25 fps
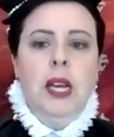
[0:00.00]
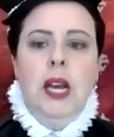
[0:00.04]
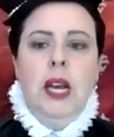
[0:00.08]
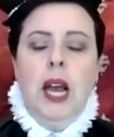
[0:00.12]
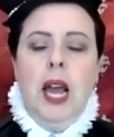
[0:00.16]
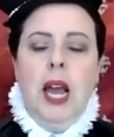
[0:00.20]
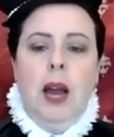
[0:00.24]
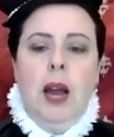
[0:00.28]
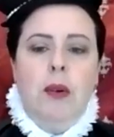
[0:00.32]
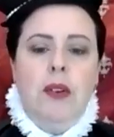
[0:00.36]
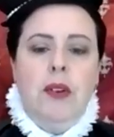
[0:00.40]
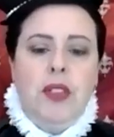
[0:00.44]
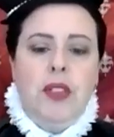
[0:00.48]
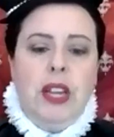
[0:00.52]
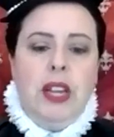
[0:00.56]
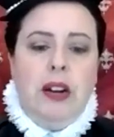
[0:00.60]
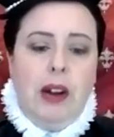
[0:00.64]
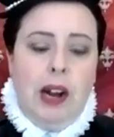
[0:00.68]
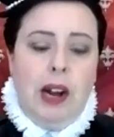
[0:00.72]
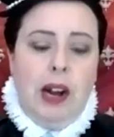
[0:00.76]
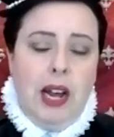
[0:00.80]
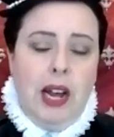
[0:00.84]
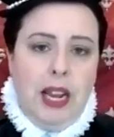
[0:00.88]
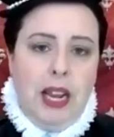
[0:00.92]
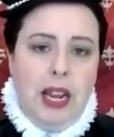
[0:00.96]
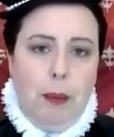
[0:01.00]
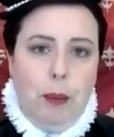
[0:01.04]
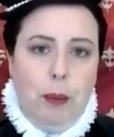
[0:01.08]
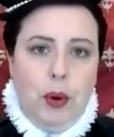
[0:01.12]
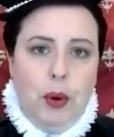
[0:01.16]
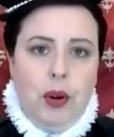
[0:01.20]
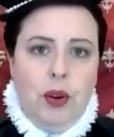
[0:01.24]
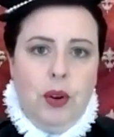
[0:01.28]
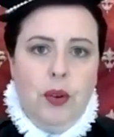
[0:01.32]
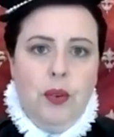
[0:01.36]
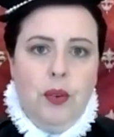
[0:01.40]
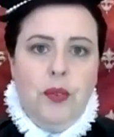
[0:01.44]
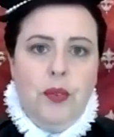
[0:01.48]
However, there are a
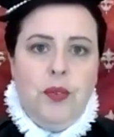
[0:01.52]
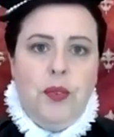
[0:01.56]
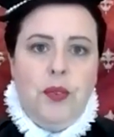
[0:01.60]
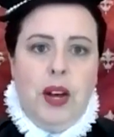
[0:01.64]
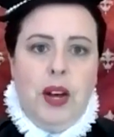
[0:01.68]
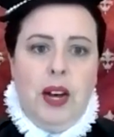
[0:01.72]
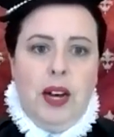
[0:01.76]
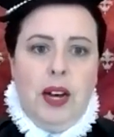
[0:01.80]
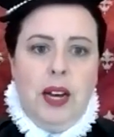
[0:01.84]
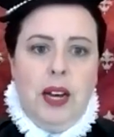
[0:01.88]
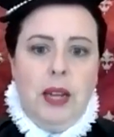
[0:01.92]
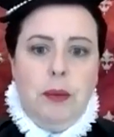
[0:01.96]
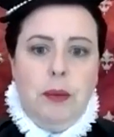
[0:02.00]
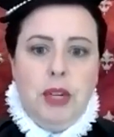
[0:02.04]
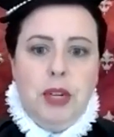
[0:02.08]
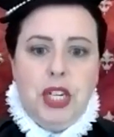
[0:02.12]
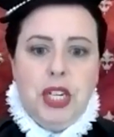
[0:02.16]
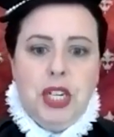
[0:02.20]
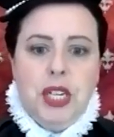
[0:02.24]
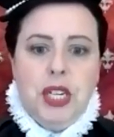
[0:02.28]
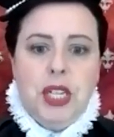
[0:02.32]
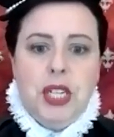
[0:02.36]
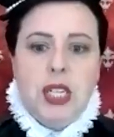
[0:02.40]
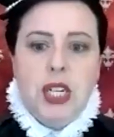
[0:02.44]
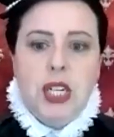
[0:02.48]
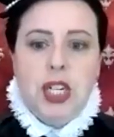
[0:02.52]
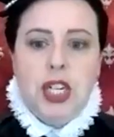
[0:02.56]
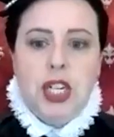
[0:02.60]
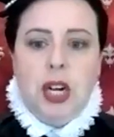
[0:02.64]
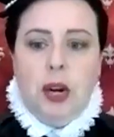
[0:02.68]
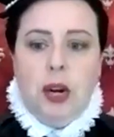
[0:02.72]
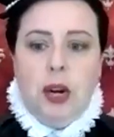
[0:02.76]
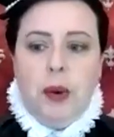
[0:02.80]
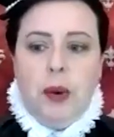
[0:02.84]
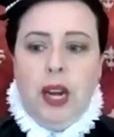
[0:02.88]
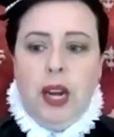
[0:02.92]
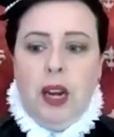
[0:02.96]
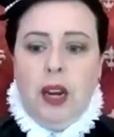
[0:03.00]
number of images
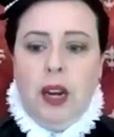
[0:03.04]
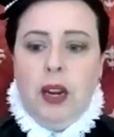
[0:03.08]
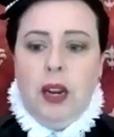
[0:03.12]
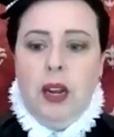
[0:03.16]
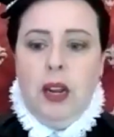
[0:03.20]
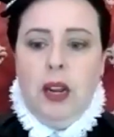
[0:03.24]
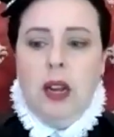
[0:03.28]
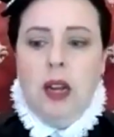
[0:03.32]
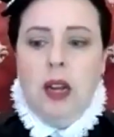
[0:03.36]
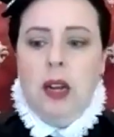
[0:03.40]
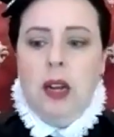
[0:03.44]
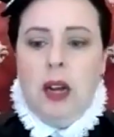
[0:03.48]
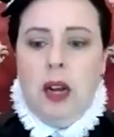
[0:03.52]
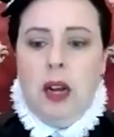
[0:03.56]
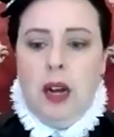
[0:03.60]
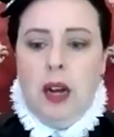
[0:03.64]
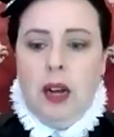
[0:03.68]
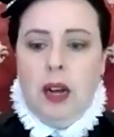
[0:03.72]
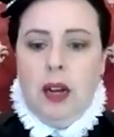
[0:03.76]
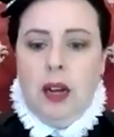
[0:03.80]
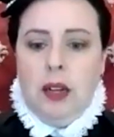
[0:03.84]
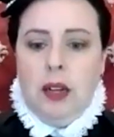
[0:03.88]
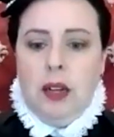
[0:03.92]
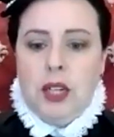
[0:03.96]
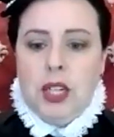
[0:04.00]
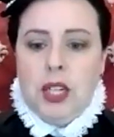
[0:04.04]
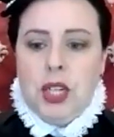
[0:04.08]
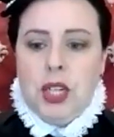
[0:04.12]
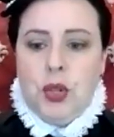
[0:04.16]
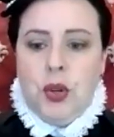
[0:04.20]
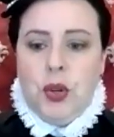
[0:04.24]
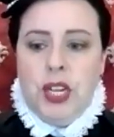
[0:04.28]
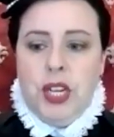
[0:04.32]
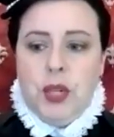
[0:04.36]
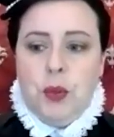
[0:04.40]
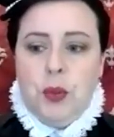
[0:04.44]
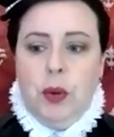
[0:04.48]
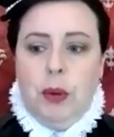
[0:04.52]
showing
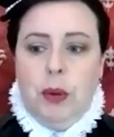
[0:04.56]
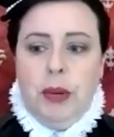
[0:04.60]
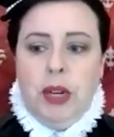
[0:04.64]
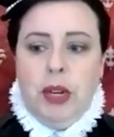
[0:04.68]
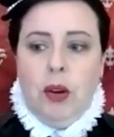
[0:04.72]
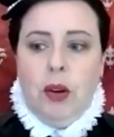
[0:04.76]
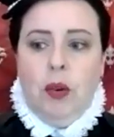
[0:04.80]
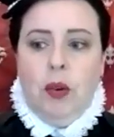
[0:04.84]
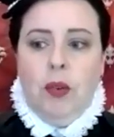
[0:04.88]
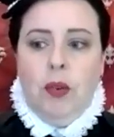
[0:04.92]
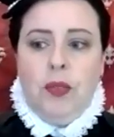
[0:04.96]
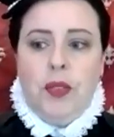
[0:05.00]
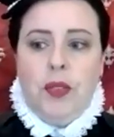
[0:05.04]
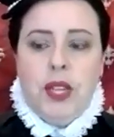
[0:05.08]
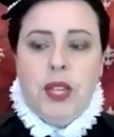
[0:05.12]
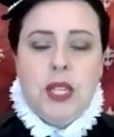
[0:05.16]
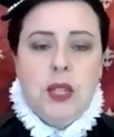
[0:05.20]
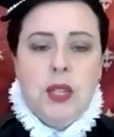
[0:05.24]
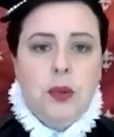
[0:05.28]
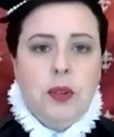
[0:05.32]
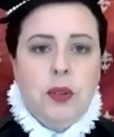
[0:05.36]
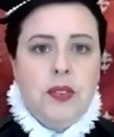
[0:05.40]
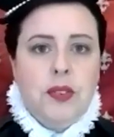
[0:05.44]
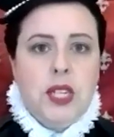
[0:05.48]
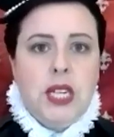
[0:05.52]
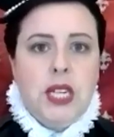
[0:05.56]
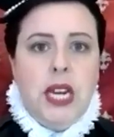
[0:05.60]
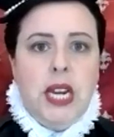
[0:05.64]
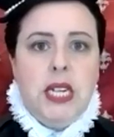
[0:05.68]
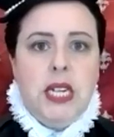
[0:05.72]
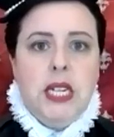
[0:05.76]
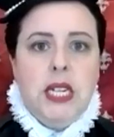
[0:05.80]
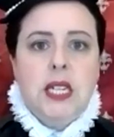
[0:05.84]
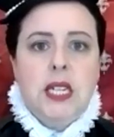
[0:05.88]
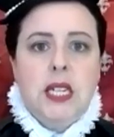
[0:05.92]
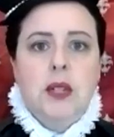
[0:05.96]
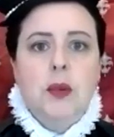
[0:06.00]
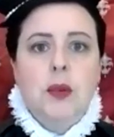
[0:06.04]
distressed women of this sort of
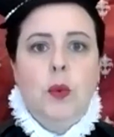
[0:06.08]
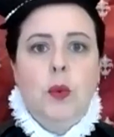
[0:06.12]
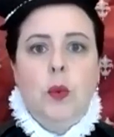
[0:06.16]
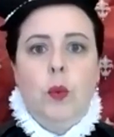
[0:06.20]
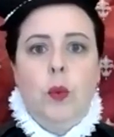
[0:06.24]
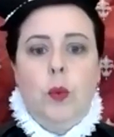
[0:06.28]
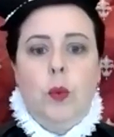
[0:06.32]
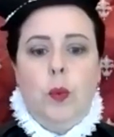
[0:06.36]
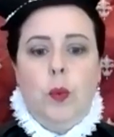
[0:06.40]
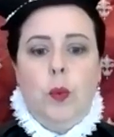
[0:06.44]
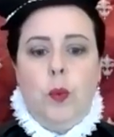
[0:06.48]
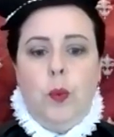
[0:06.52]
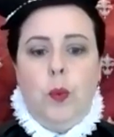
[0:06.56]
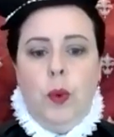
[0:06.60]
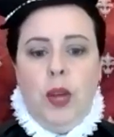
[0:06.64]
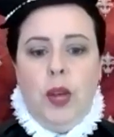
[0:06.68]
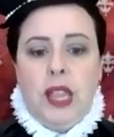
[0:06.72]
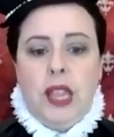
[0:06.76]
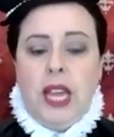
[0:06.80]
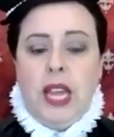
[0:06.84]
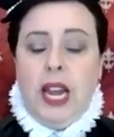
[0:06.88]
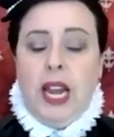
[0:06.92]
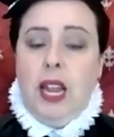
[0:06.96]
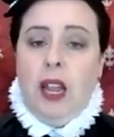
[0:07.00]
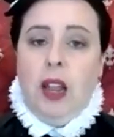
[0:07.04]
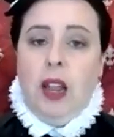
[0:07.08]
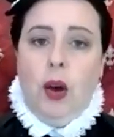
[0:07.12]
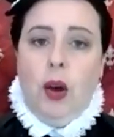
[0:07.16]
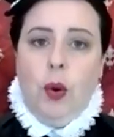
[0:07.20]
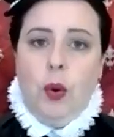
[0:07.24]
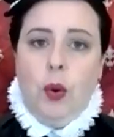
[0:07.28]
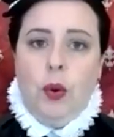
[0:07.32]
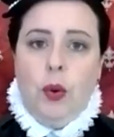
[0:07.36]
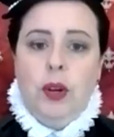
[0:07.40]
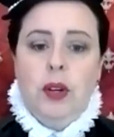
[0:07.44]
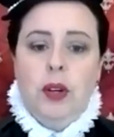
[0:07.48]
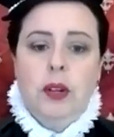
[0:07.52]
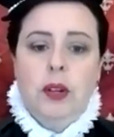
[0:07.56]
status with a
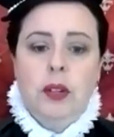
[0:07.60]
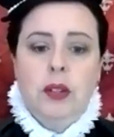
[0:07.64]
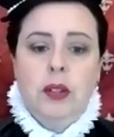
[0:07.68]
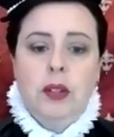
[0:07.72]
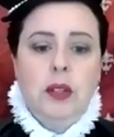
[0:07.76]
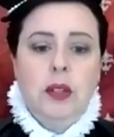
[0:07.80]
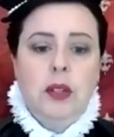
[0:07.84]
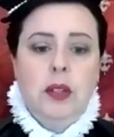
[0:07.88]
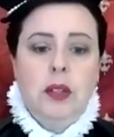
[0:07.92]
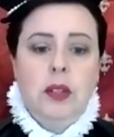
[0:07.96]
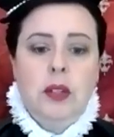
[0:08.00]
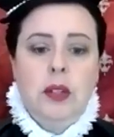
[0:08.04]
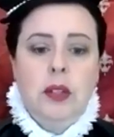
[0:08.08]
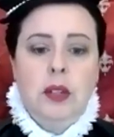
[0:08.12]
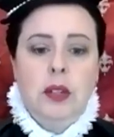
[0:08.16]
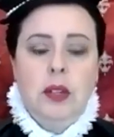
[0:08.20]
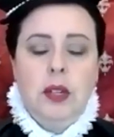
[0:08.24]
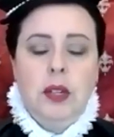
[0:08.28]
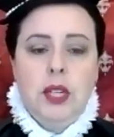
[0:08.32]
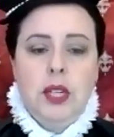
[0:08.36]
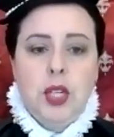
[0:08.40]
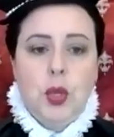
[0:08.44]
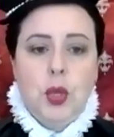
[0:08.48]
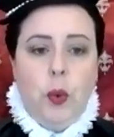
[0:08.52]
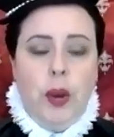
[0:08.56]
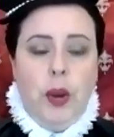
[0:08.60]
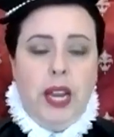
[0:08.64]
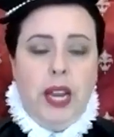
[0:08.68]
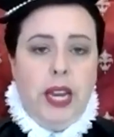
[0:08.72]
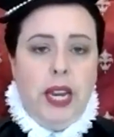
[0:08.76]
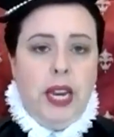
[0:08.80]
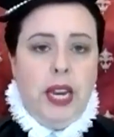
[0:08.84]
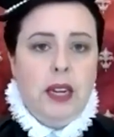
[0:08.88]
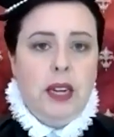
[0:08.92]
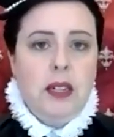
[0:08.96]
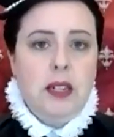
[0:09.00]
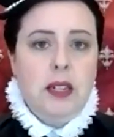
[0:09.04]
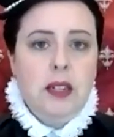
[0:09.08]
low
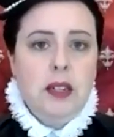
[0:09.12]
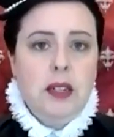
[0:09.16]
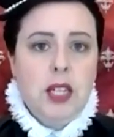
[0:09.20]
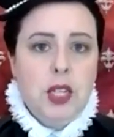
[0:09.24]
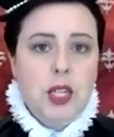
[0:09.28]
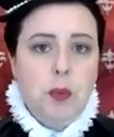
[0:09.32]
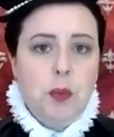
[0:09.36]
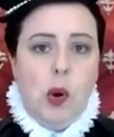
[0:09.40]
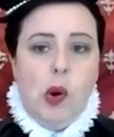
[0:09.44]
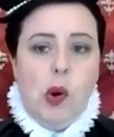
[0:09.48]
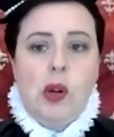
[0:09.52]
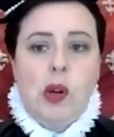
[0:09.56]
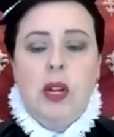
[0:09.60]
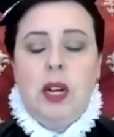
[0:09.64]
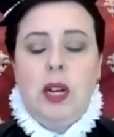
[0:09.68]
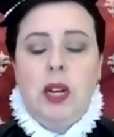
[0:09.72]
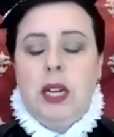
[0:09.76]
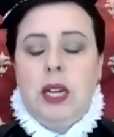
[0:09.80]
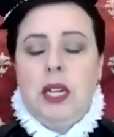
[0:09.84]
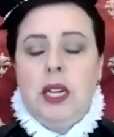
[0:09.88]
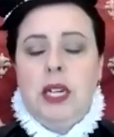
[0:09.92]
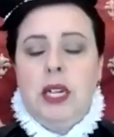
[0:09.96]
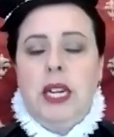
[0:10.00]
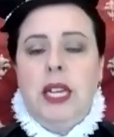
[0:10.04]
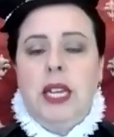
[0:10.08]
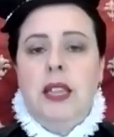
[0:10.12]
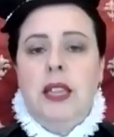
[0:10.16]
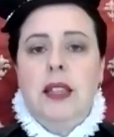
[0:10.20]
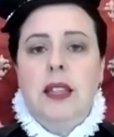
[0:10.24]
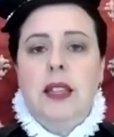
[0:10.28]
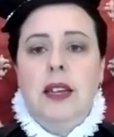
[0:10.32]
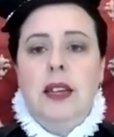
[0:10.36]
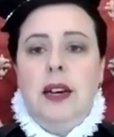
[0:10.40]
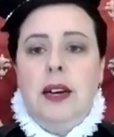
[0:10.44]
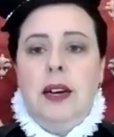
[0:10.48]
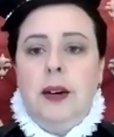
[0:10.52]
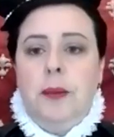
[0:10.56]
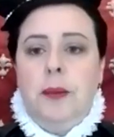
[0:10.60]
square-necked smock underneath
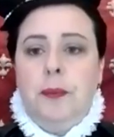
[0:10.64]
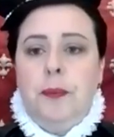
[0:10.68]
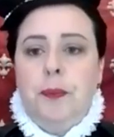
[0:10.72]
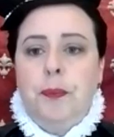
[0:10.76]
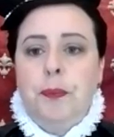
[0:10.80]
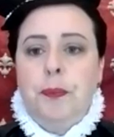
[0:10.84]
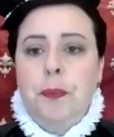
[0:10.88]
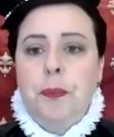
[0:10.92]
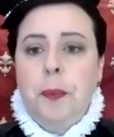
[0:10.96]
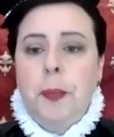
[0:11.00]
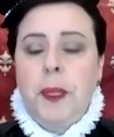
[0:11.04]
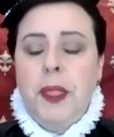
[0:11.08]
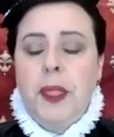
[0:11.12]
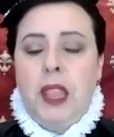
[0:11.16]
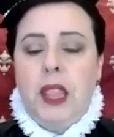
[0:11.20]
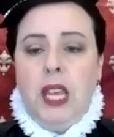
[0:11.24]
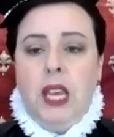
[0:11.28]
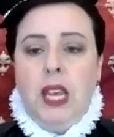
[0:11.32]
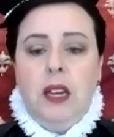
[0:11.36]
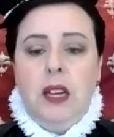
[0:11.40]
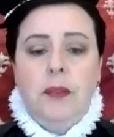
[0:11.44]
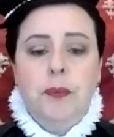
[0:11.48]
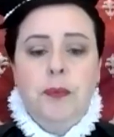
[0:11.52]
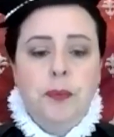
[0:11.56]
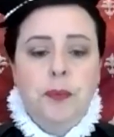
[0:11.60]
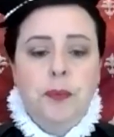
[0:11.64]
their